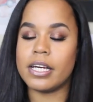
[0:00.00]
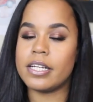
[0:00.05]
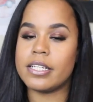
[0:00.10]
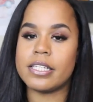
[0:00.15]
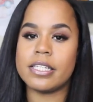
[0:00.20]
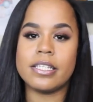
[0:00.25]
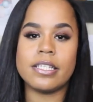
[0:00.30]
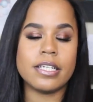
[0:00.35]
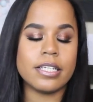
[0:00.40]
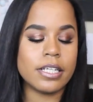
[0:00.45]

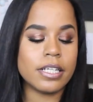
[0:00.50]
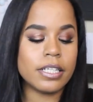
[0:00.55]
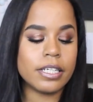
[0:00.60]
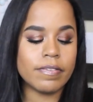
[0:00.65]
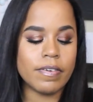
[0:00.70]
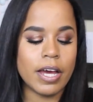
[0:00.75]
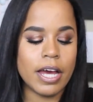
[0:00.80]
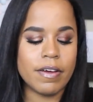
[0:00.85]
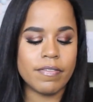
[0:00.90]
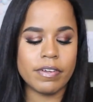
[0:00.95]
It doesn't
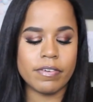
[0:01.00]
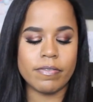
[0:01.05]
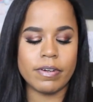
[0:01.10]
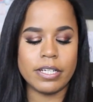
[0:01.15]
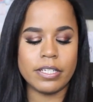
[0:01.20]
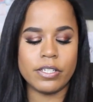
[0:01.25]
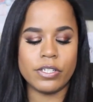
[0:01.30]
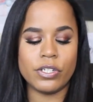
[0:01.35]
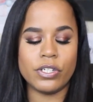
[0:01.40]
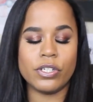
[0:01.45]
leave a heavy
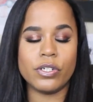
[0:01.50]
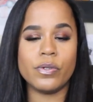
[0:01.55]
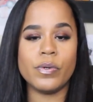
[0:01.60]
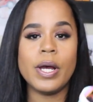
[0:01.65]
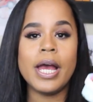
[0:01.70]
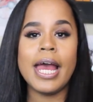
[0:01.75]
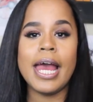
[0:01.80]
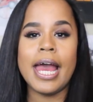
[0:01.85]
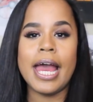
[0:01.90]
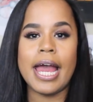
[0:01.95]

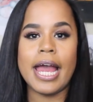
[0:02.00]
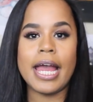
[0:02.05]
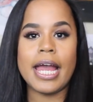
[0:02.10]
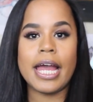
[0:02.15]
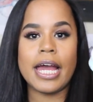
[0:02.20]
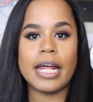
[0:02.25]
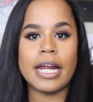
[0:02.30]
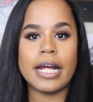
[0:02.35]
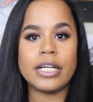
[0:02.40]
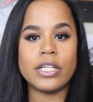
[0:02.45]
residue,
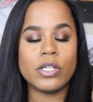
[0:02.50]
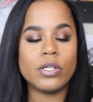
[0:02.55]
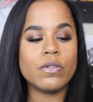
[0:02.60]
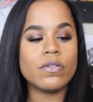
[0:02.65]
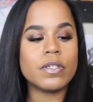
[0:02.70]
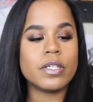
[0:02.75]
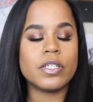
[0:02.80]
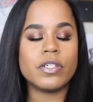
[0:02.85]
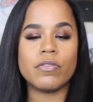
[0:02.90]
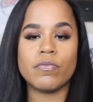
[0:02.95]
and I
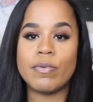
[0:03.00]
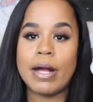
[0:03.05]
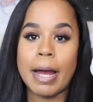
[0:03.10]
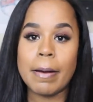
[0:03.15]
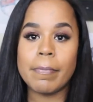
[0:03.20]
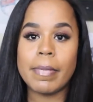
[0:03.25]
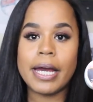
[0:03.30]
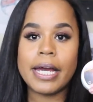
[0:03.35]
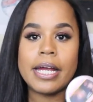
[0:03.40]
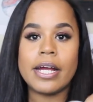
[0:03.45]
use it to
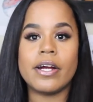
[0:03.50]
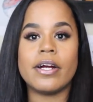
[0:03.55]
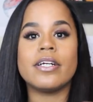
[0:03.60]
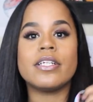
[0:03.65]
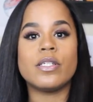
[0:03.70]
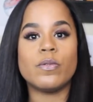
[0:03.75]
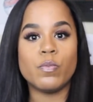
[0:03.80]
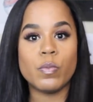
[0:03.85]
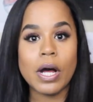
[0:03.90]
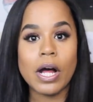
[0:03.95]
wrap my hair
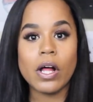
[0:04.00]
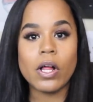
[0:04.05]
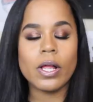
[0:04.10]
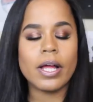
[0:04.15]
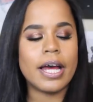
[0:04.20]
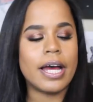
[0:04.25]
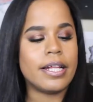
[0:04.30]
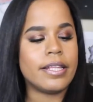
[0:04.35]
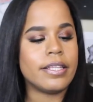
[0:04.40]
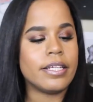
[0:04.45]
as
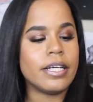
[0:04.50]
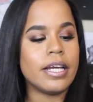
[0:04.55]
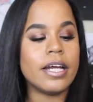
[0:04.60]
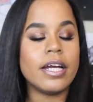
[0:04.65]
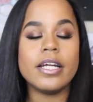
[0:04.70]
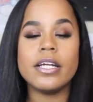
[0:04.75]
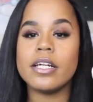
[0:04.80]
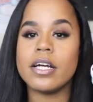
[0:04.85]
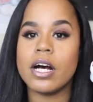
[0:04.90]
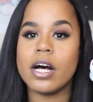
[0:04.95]
well at the
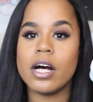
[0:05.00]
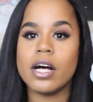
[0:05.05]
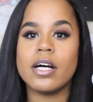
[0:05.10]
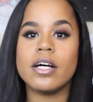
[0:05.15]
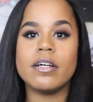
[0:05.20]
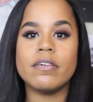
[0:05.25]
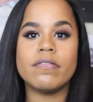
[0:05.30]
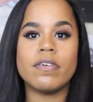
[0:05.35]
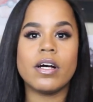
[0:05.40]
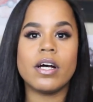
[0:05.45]
end
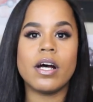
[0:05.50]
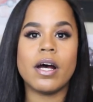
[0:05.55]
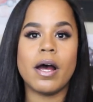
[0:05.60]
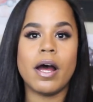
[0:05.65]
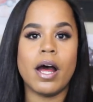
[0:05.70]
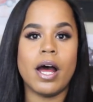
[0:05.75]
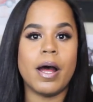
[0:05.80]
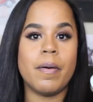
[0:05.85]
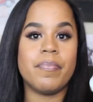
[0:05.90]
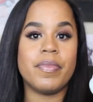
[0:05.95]
of
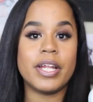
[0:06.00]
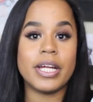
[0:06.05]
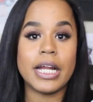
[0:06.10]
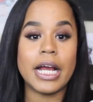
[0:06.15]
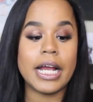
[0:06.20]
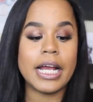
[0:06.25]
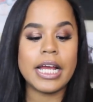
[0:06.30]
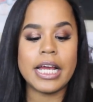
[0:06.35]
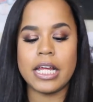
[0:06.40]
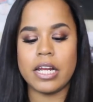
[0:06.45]
um, the
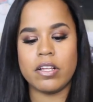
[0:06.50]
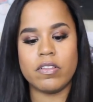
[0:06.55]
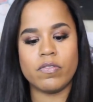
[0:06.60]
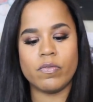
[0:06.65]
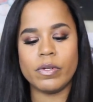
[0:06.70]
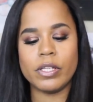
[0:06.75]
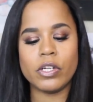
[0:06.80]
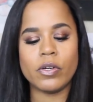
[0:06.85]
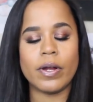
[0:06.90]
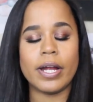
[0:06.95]
night, and
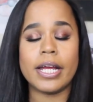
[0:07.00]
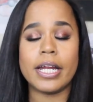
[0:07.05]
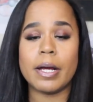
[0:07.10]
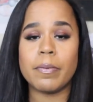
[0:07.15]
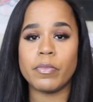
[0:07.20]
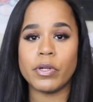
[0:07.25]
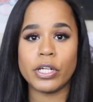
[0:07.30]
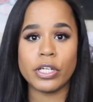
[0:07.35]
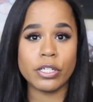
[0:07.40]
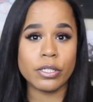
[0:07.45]
it's really great, and
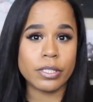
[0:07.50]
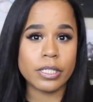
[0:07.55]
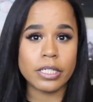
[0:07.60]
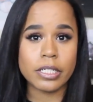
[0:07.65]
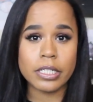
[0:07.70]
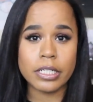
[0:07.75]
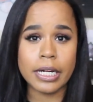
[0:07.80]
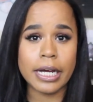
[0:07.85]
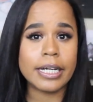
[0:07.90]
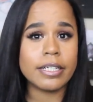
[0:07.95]
I'm going to use
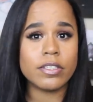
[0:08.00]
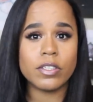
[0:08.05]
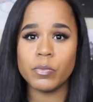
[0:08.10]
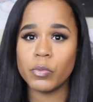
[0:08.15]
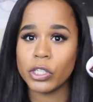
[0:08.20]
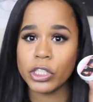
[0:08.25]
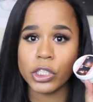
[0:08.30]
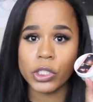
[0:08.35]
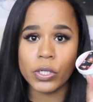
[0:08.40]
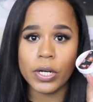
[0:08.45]
it tonight to
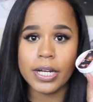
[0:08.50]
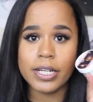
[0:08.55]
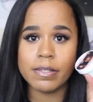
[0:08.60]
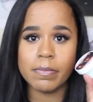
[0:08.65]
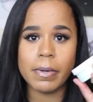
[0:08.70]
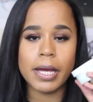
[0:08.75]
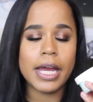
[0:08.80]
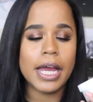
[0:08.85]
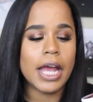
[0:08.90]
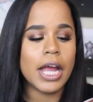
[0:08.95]

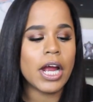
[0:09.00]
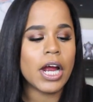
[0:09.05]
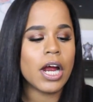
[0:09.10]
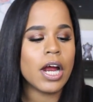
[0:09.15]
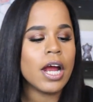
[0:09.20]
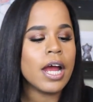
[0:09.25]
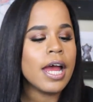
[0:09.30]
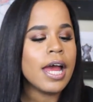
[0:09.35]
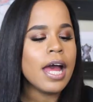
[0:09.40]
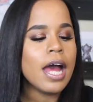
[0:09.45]
moisturize my
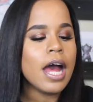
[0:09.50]
hair.